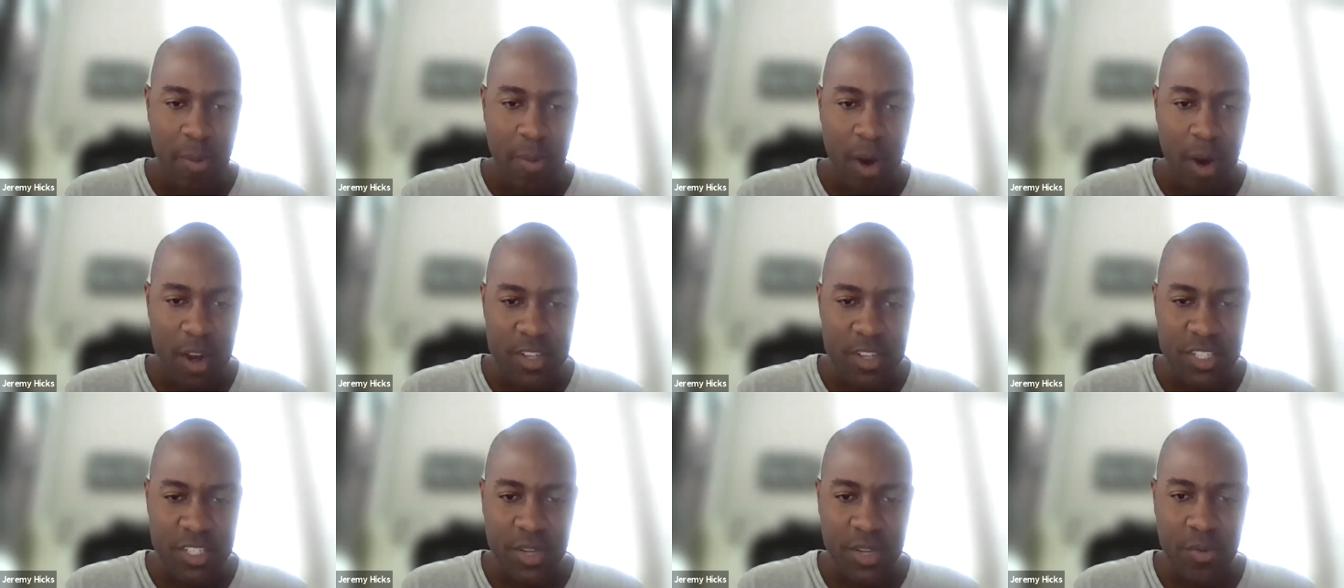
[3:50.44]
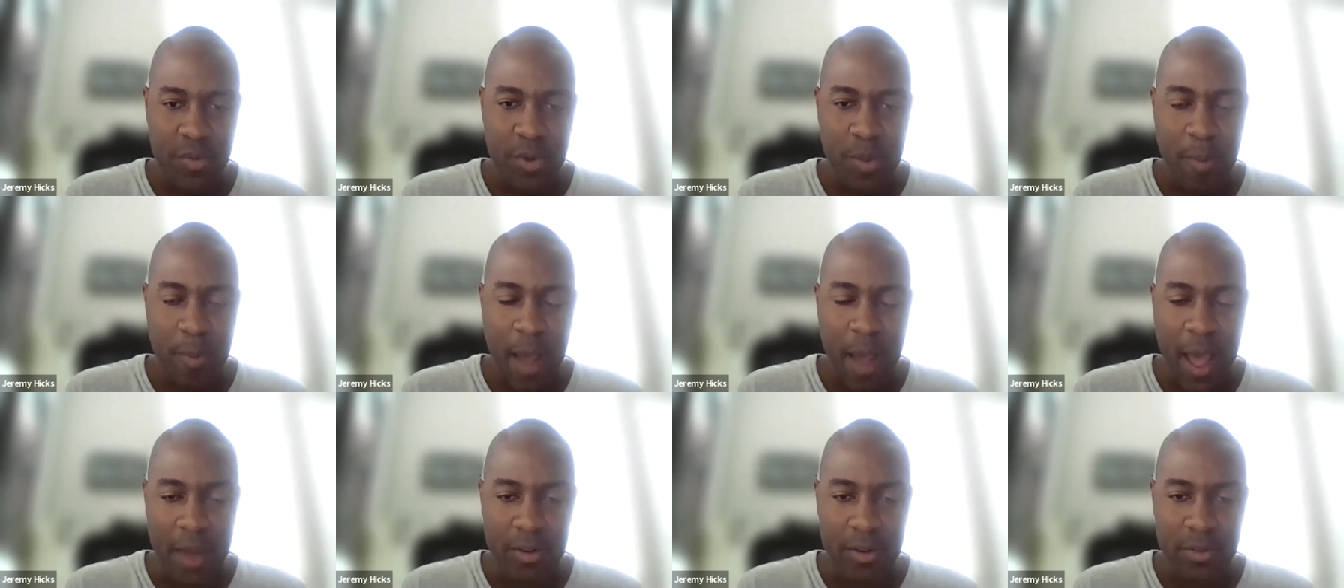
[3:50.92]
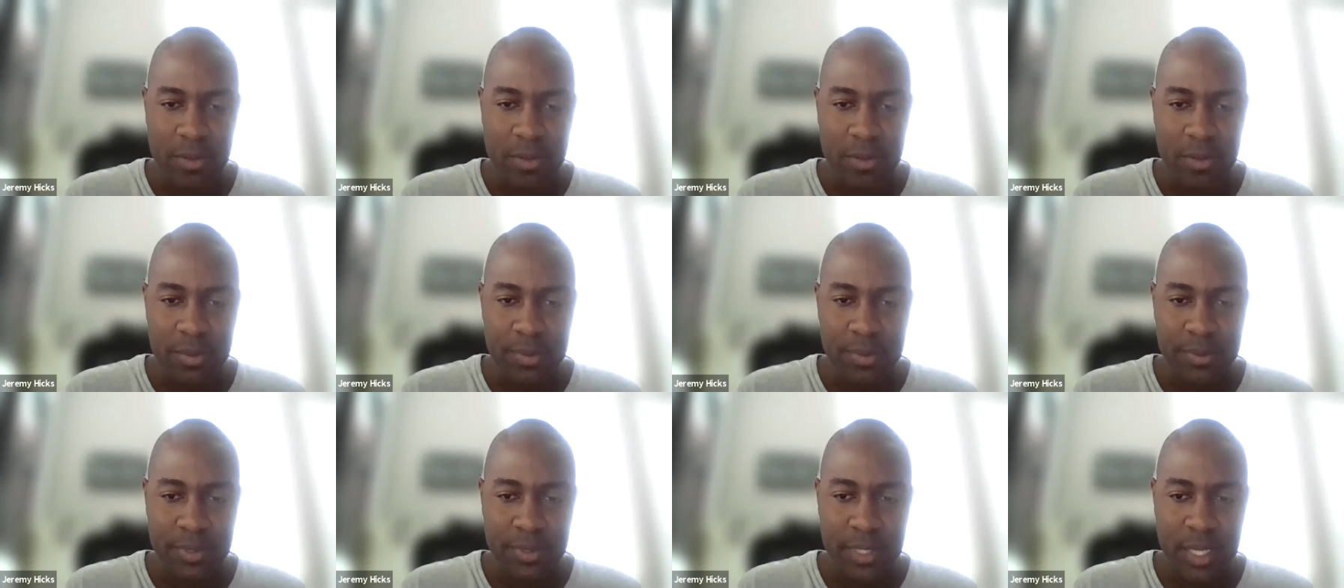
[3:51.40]
partially
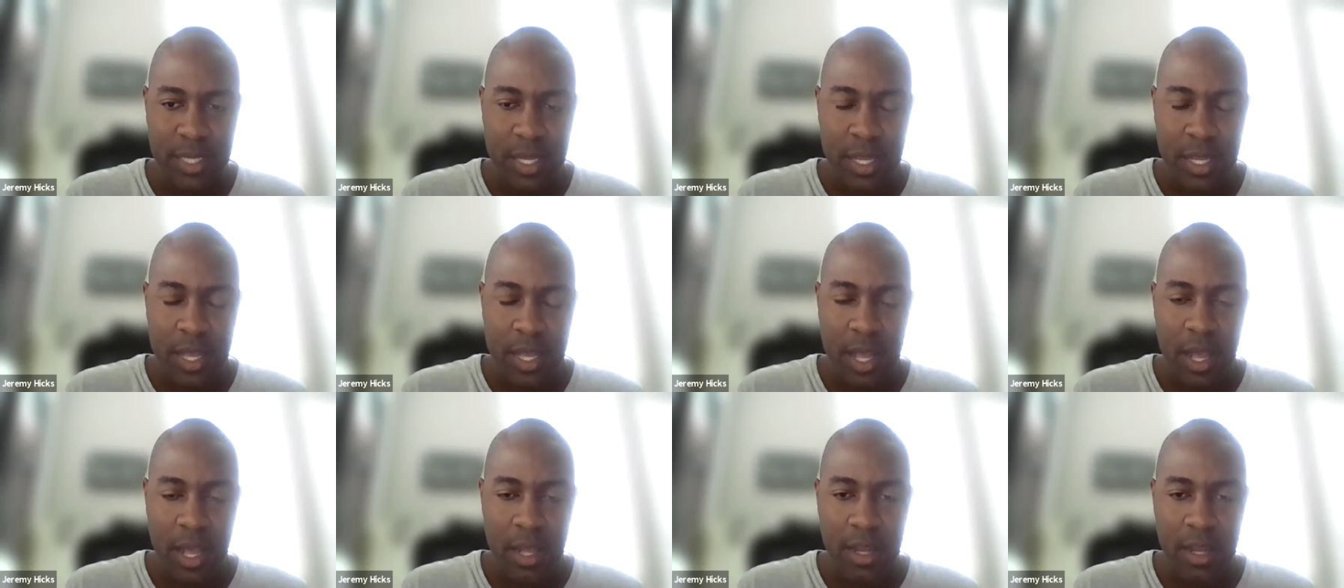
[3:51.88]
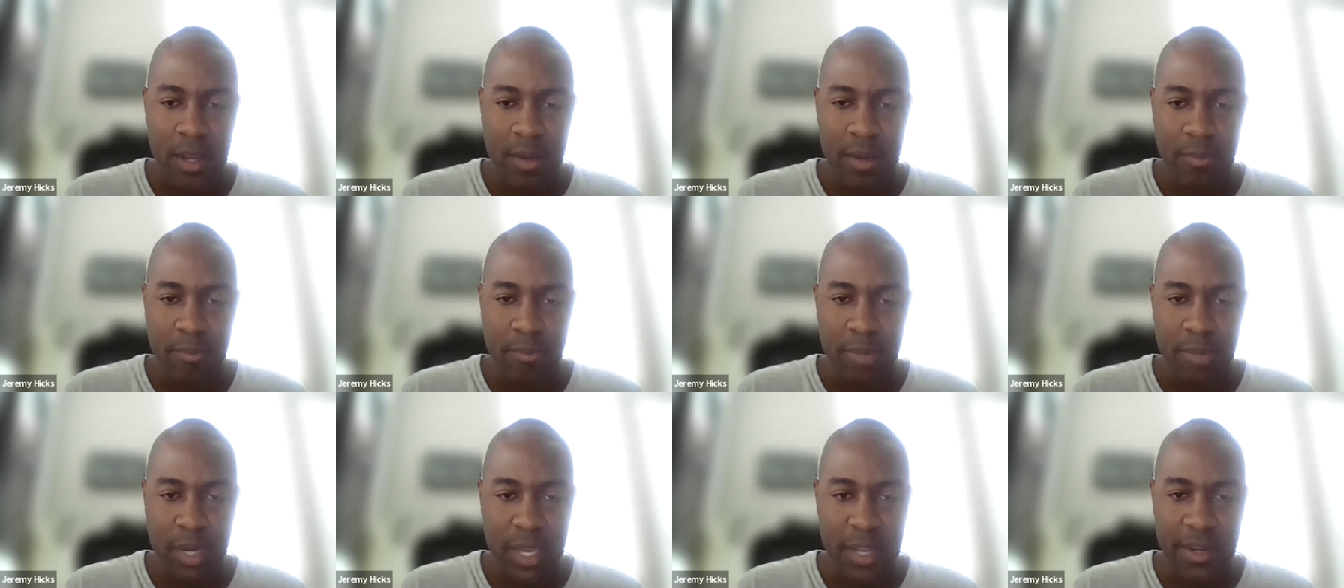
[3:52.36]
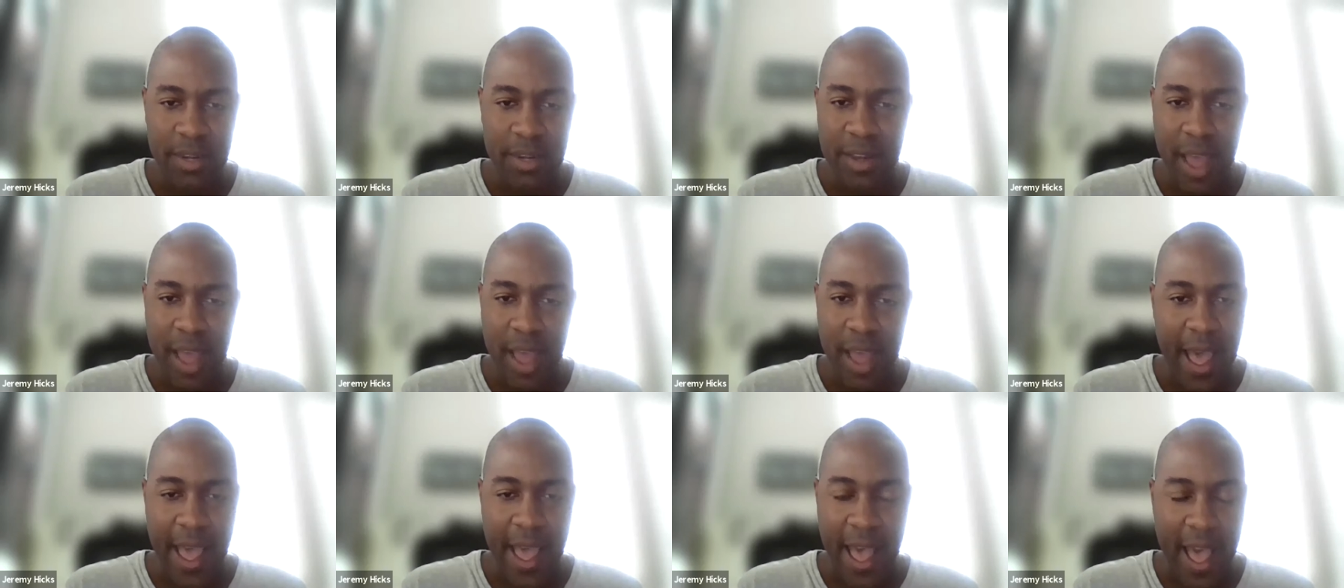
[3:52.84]
remodeled, but
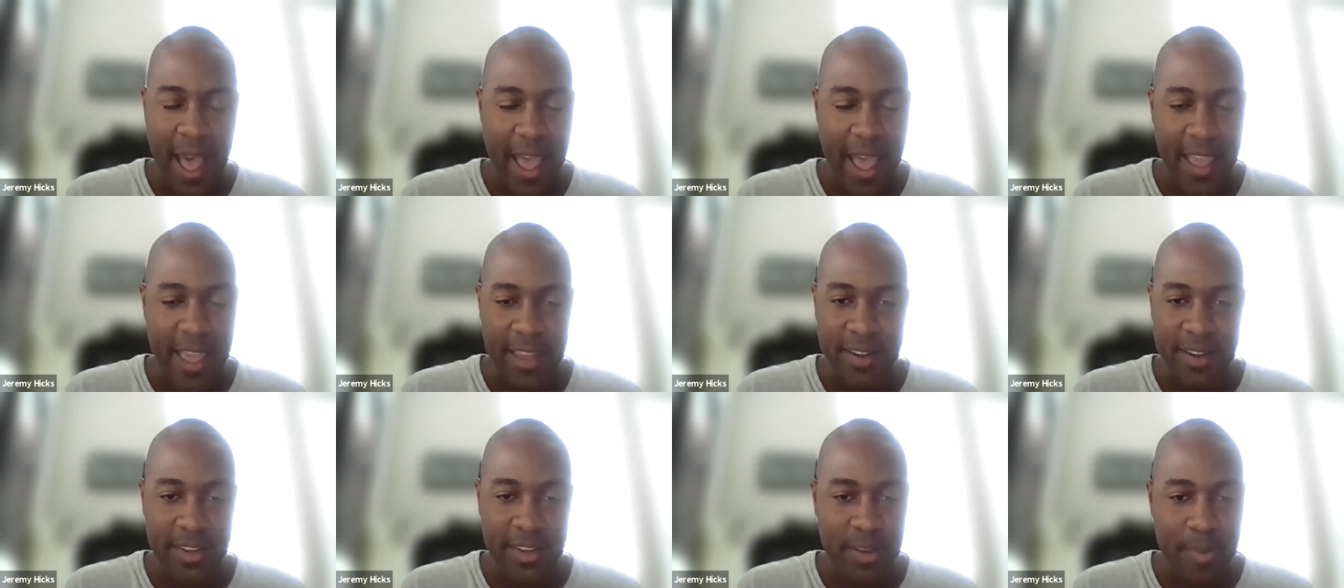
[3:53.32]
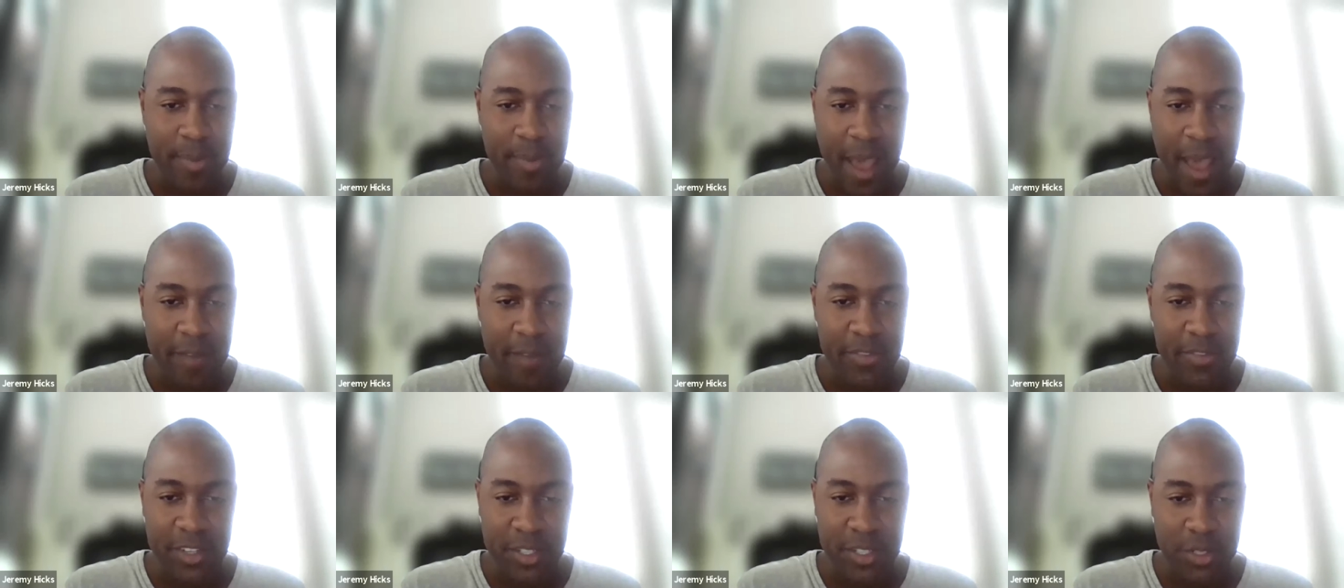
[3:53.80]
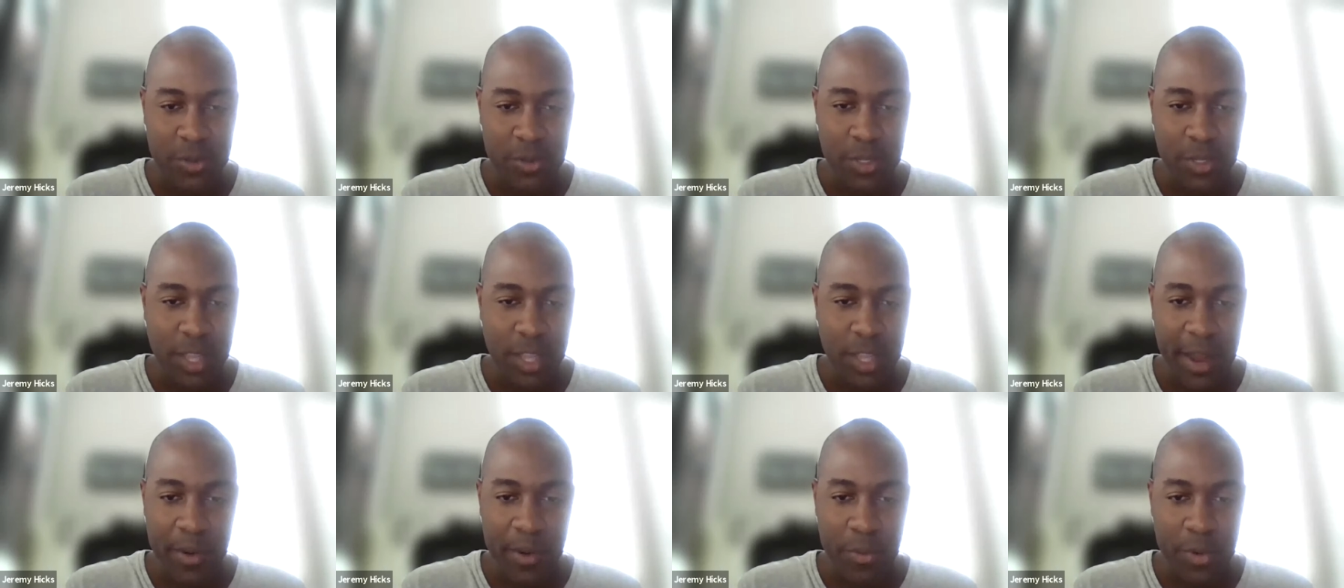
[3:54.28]
I ended up having to do
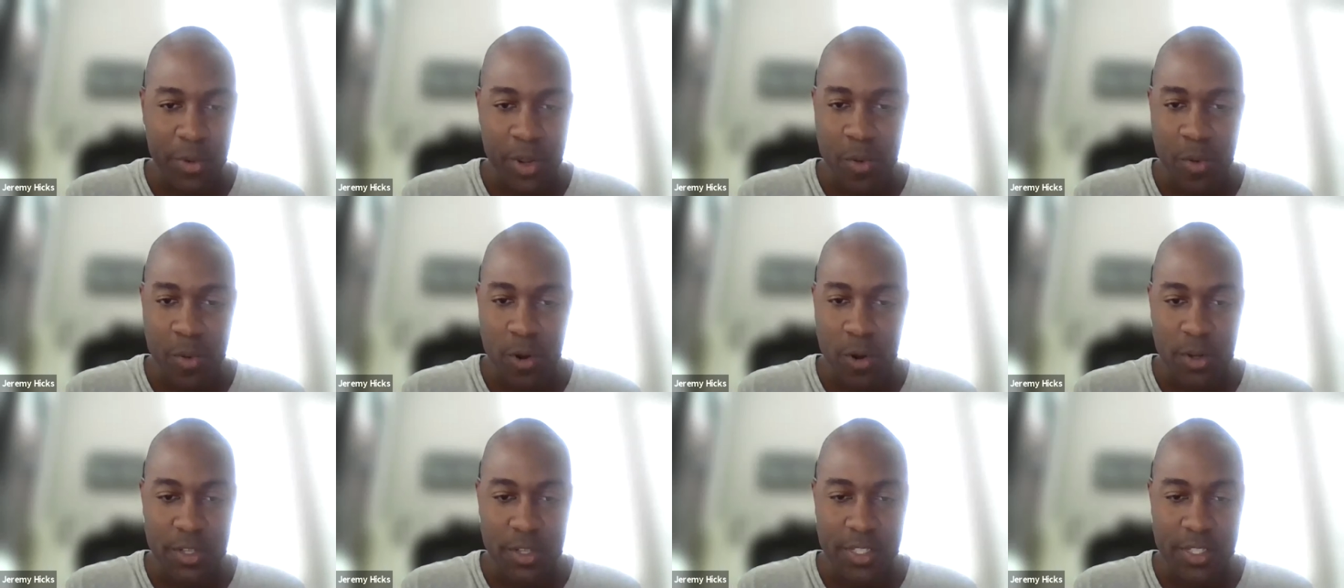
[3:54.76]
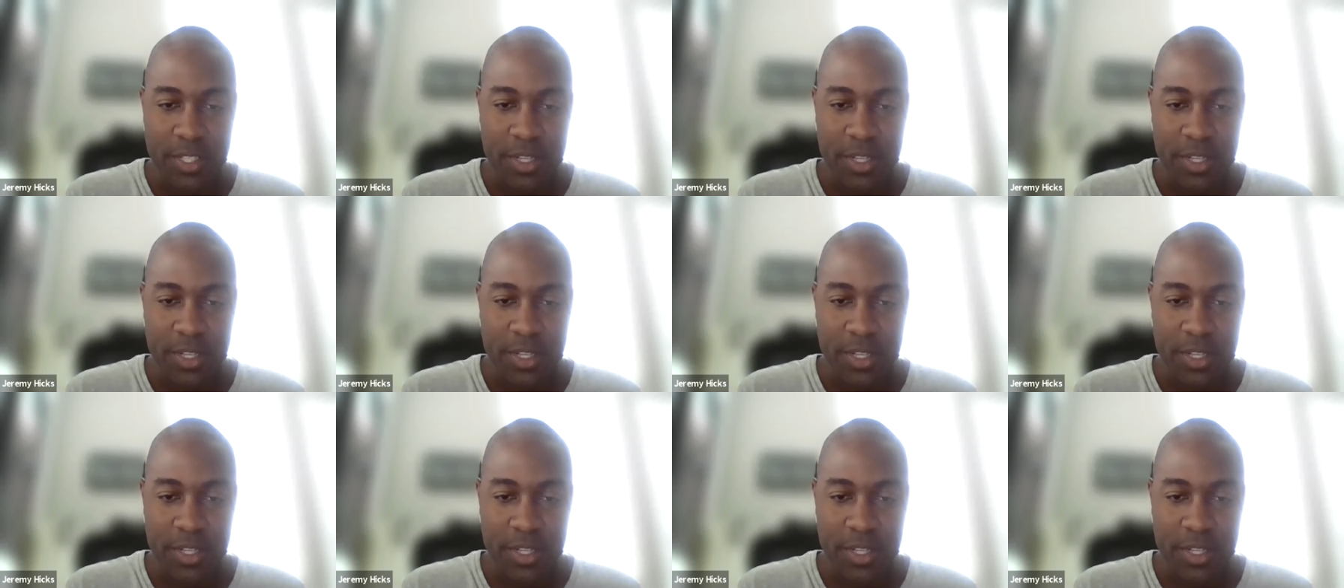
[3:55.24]
a lot of rework,